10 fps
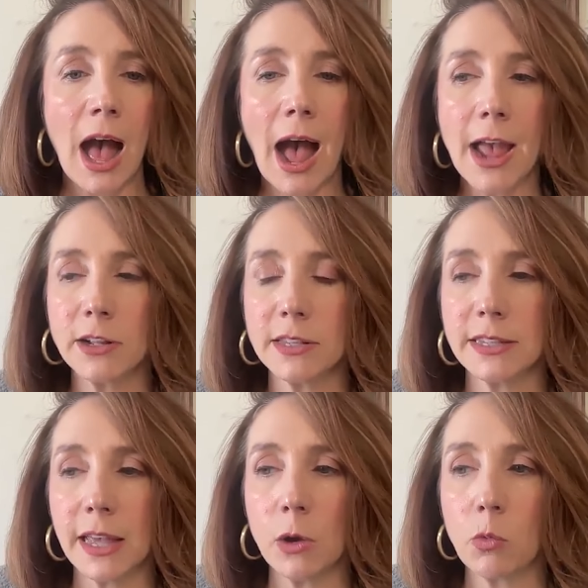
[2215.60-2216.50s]
I could
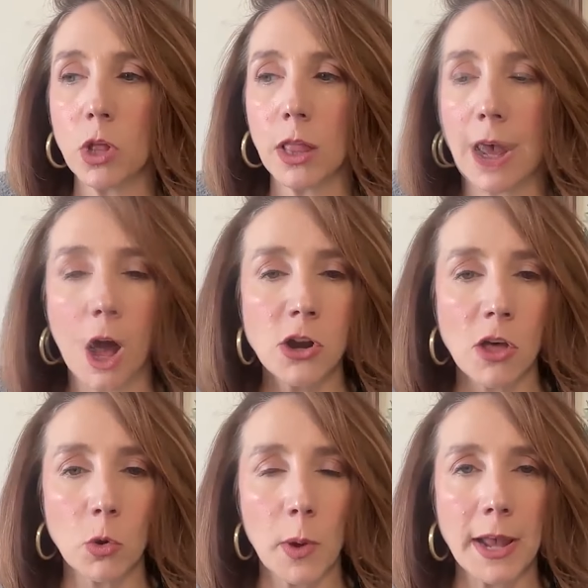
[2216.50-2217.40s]
say, well, like
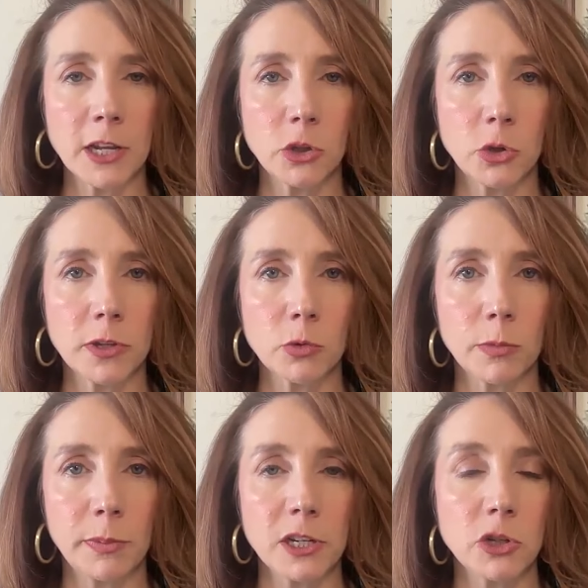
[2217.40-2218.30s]
another way I could do this
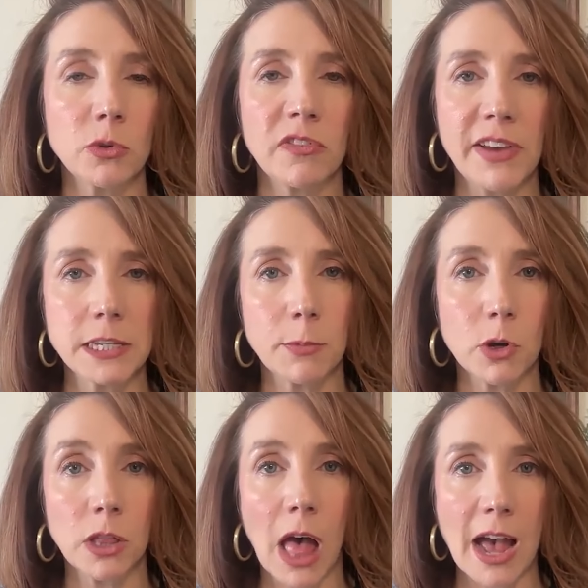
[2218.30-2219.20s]
would be to do a
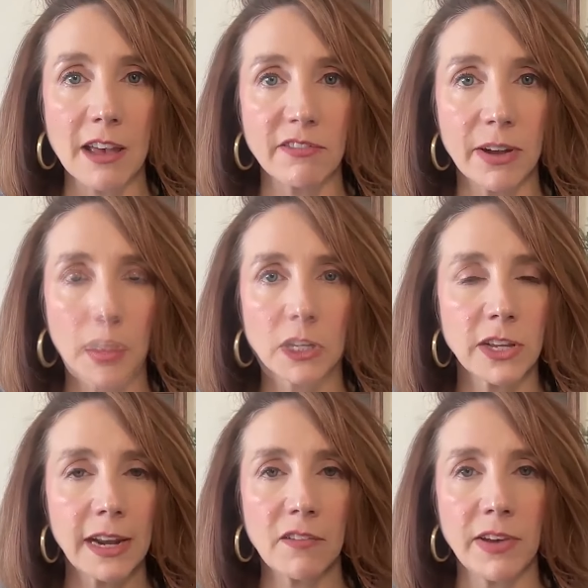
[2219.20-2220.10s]
Facebook Live, like to
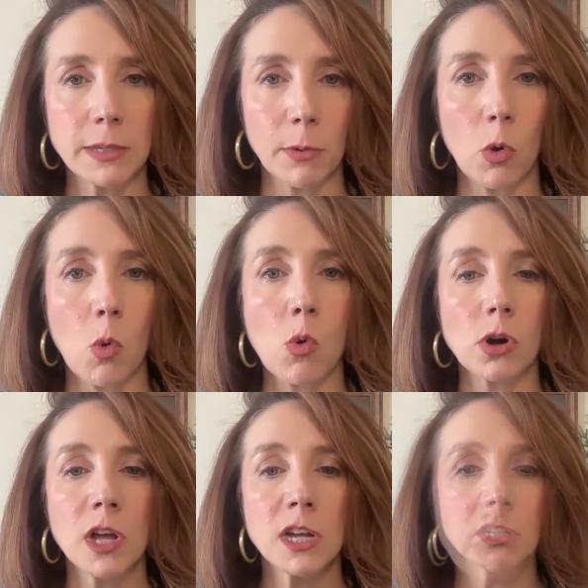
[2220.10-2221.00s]
get on Facebook
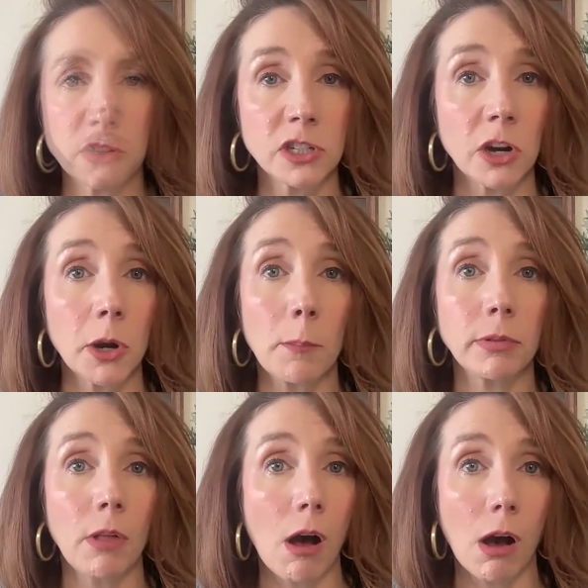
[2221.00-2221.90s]
or to, to start a
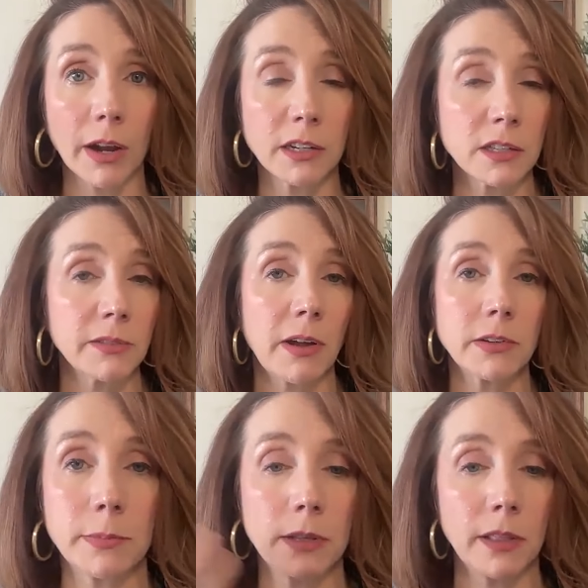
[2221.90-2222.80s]
blog. It doesn't even
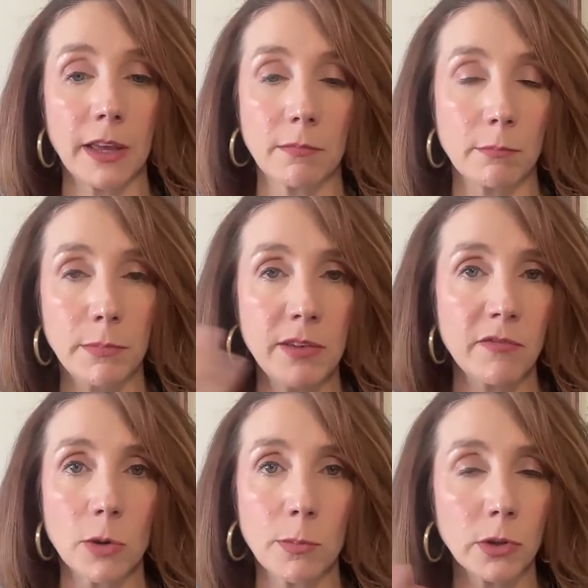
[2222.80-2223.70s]
be like me
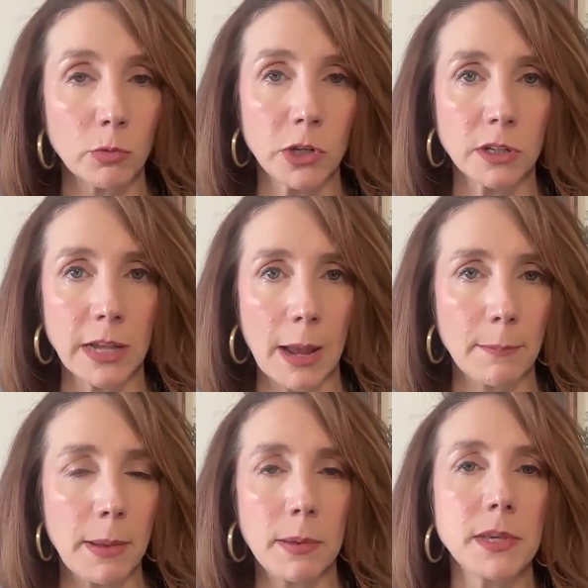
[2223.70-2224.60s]
verbal in real time.
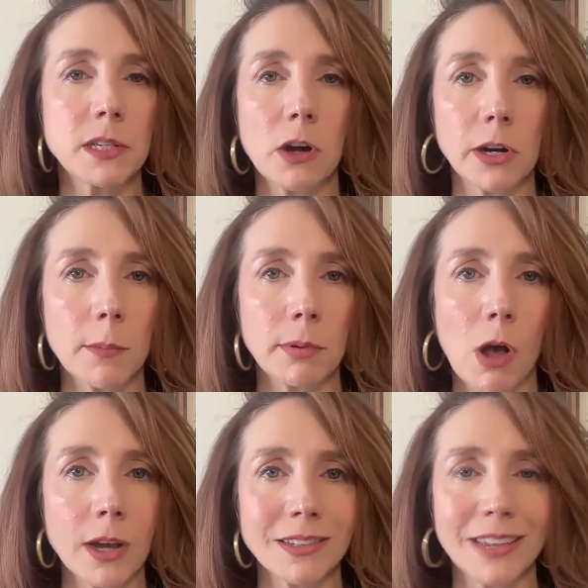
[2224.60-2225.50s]
Maybe me starting a
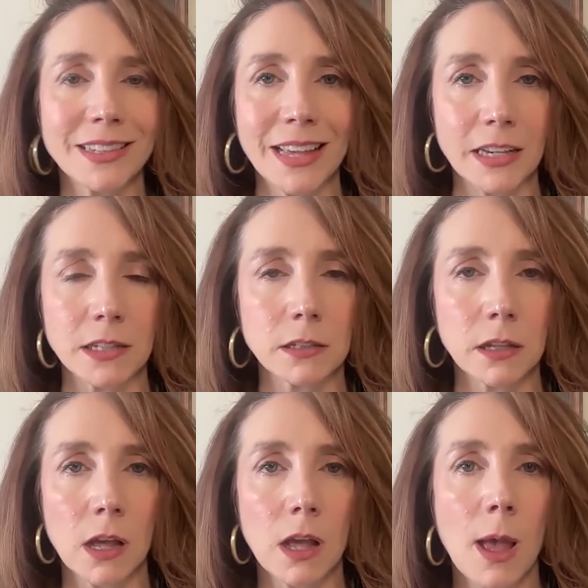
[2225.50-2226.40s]
blog is like six.
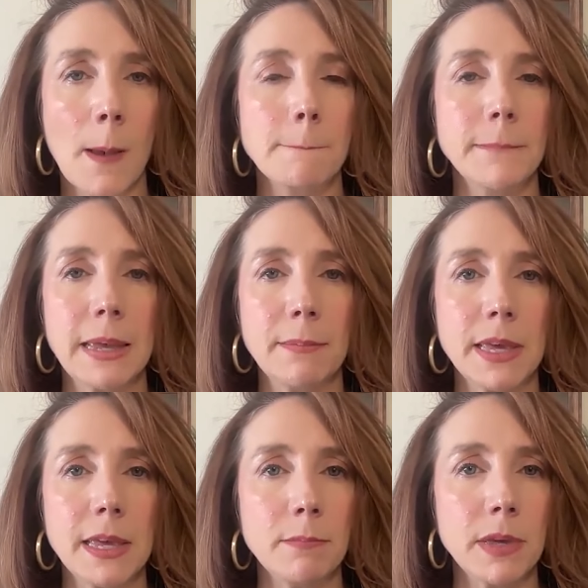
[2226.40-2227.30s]

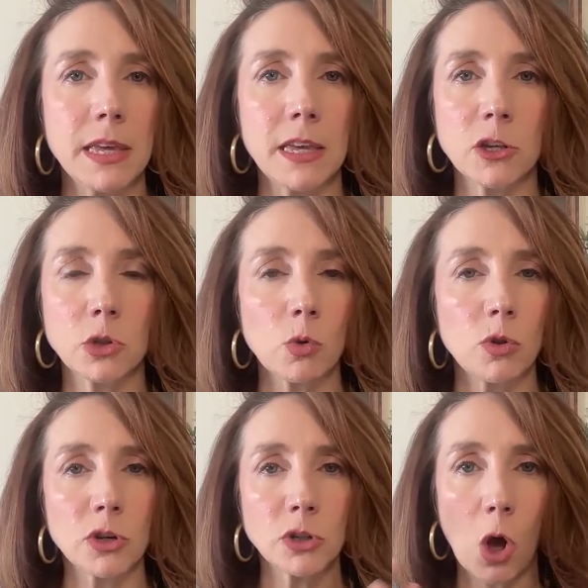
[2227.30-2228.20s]
Maybe me. So
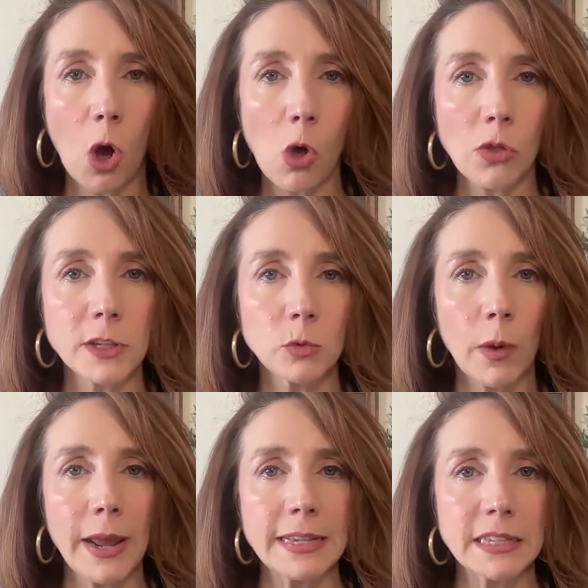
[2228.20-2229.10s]
there's all these
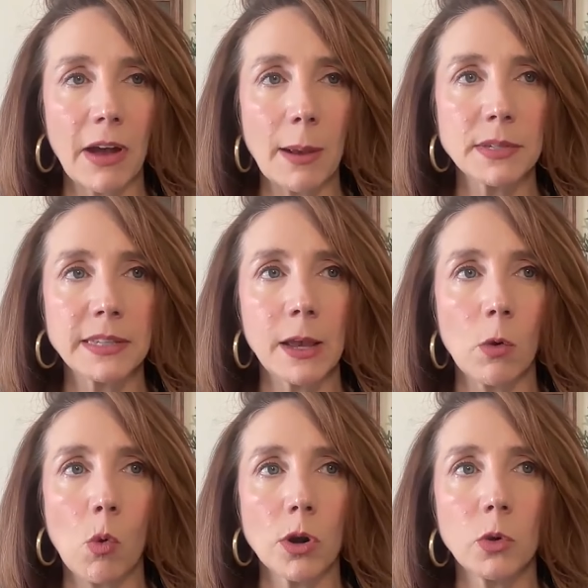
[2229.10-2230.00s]
ways. If I'm
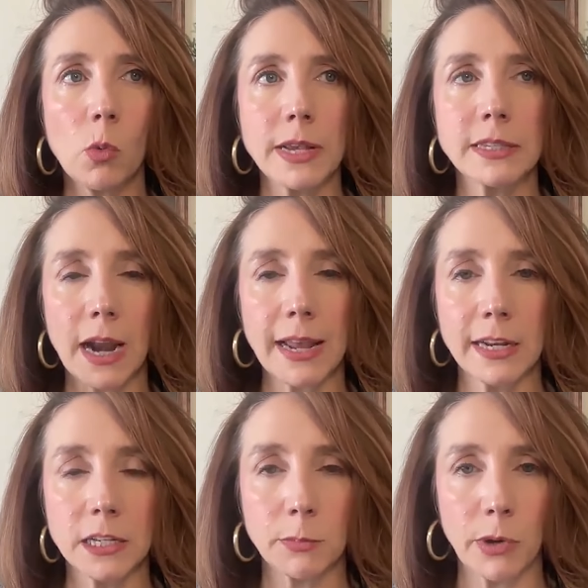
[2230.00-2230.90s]
saying, what are the ways that I can
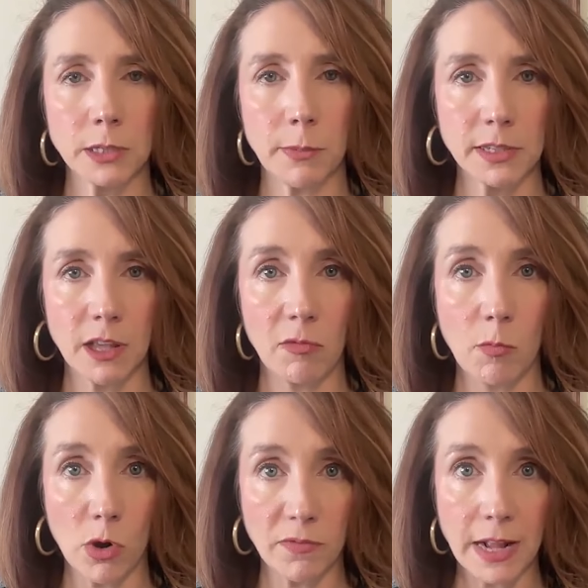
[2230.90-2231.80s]
express myself
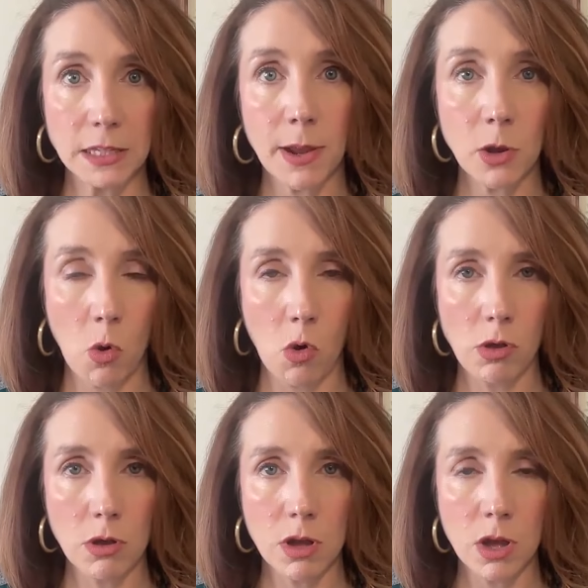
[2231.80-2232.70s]
more? If that's my goal,